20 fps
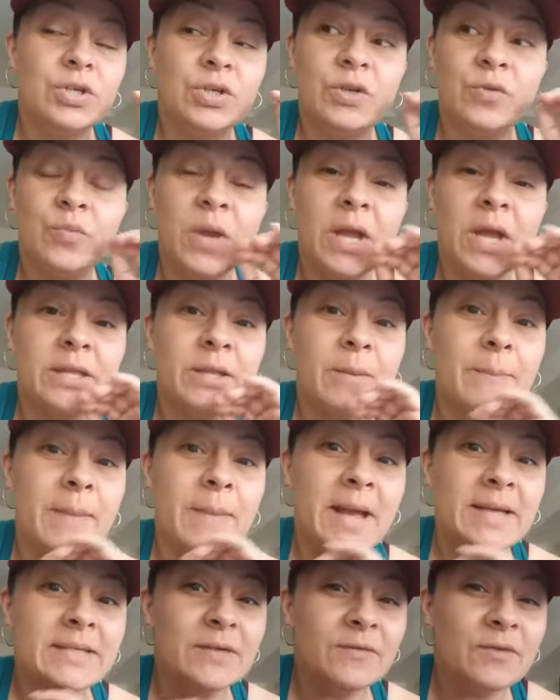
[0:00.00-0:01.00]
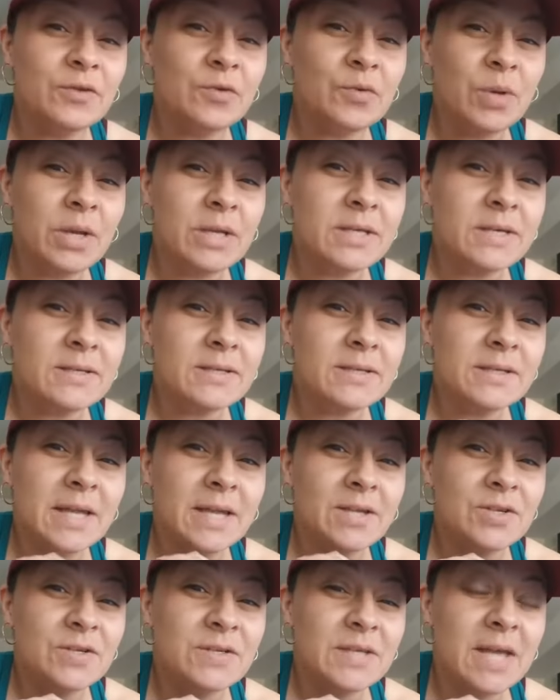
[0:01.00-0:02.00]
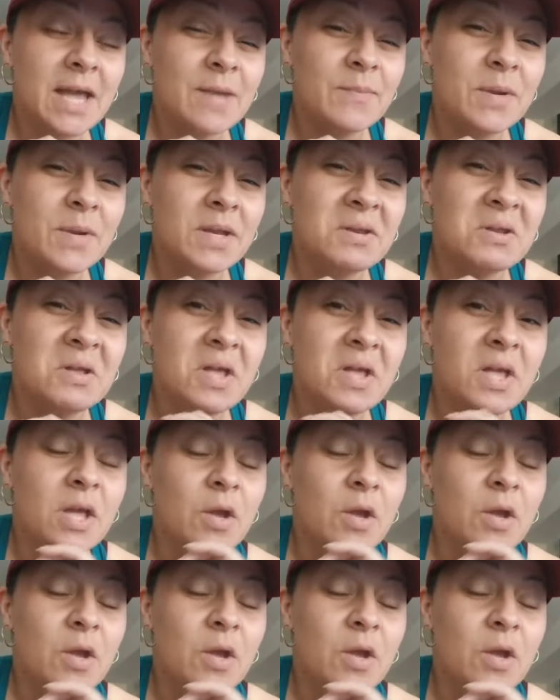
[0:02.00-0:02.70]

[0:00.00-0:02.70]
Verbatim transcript: We had the massive shooting just, that just happened.